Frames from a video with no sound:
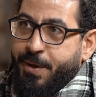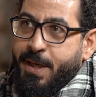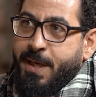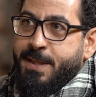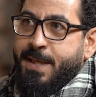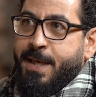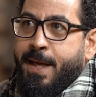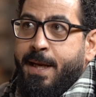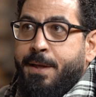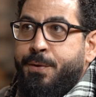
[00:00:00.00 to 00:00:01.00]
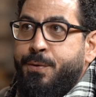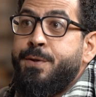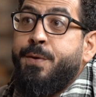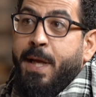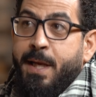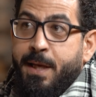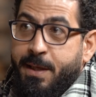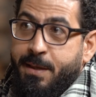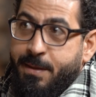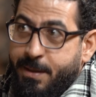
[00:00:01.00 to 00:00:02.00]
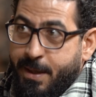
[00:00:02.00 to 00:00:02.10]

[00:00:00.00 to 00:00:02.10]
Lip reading: years and I got used to Canadian